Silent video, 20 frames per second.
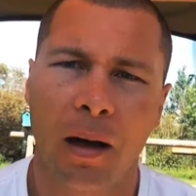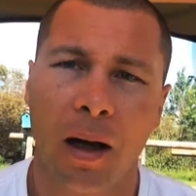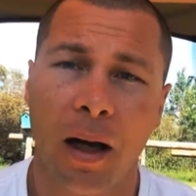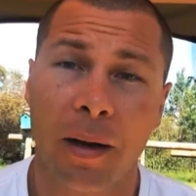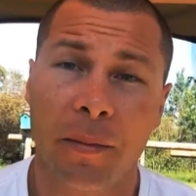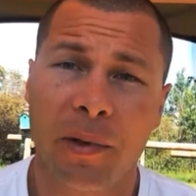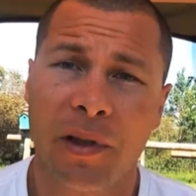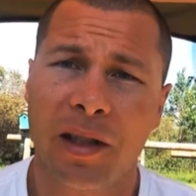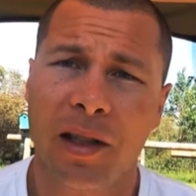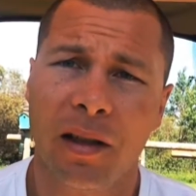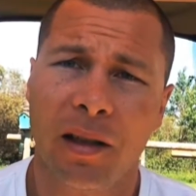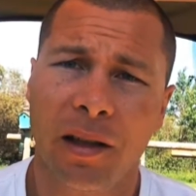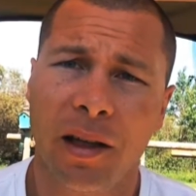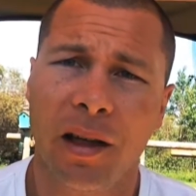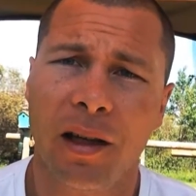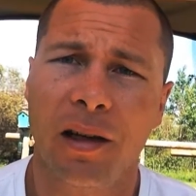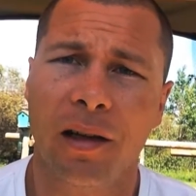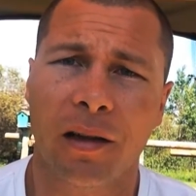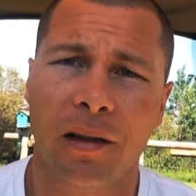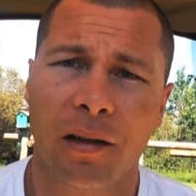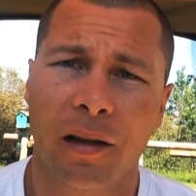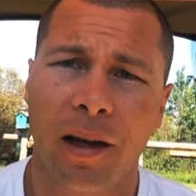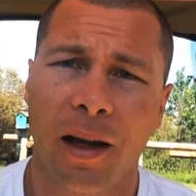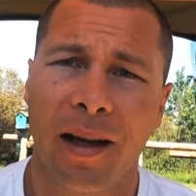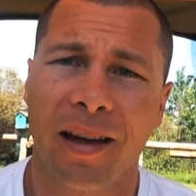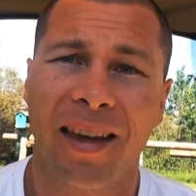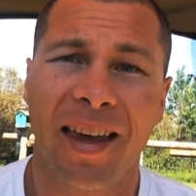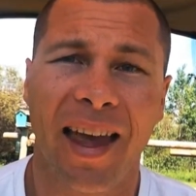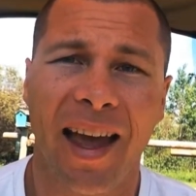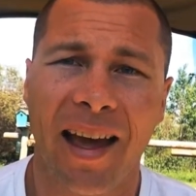I'm still here,
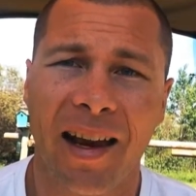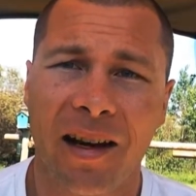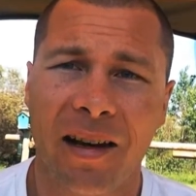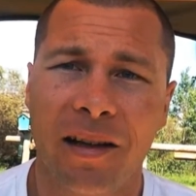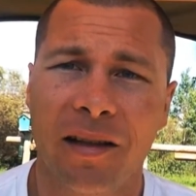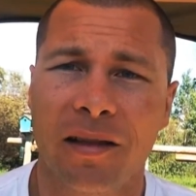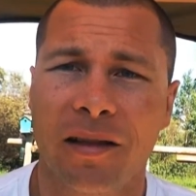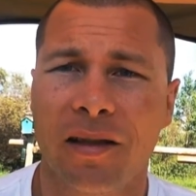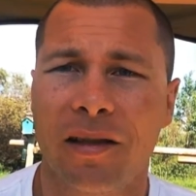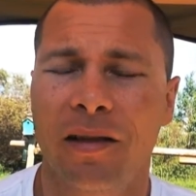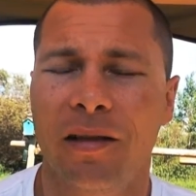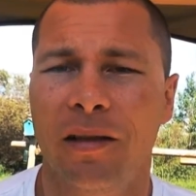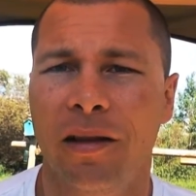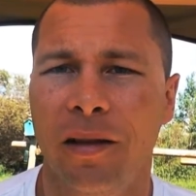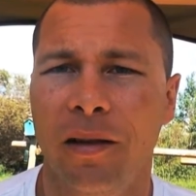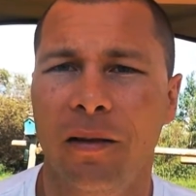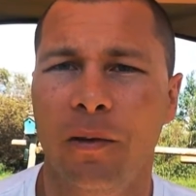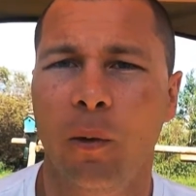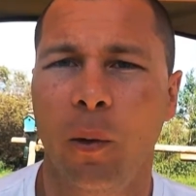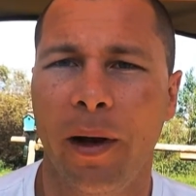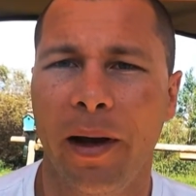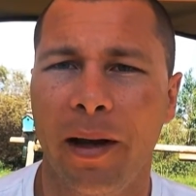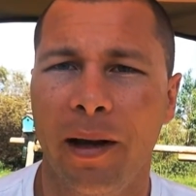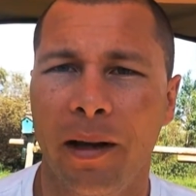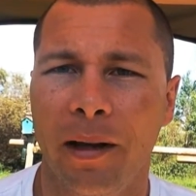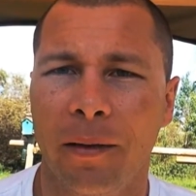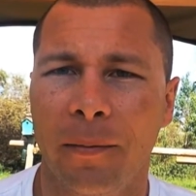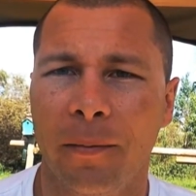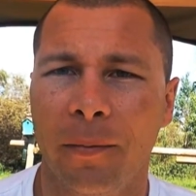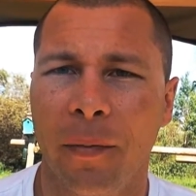and Canada is still
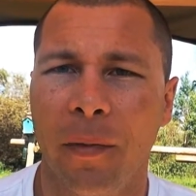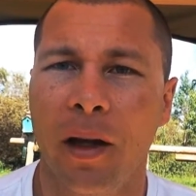waiting.